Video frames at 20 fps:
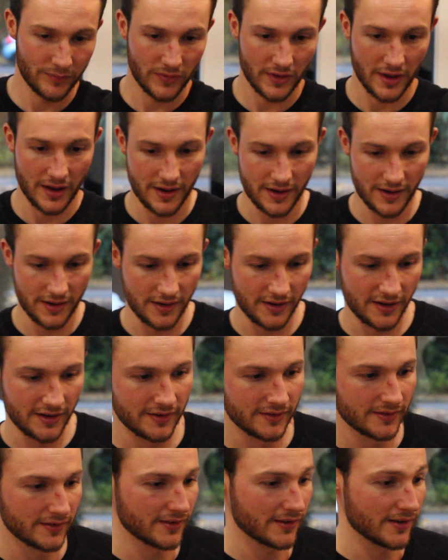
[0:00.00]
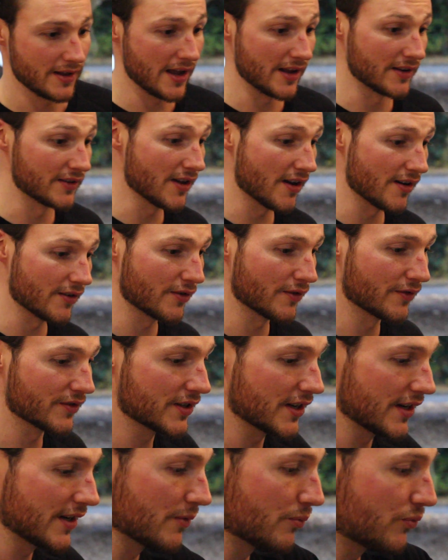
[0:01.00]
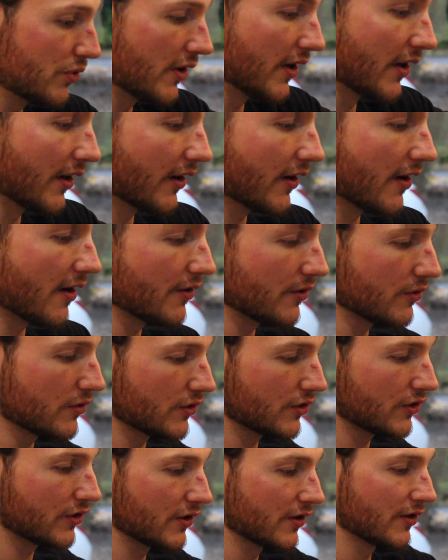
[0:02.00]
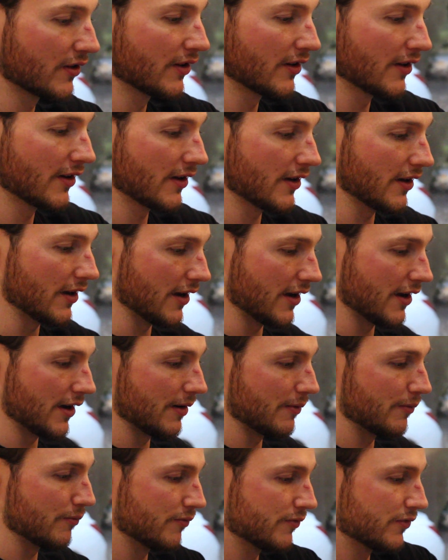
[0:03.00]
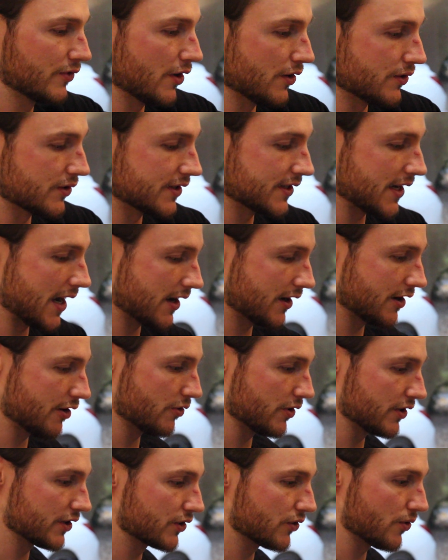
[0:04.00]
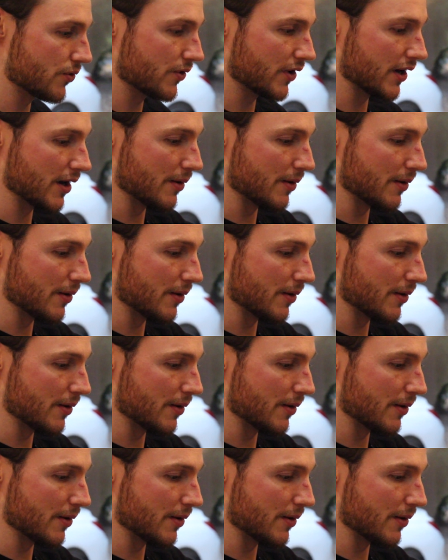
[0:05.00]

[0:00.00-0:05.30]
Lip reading: Yeah, and Doug, obviously a brilliant coach, knows exactly what he's talking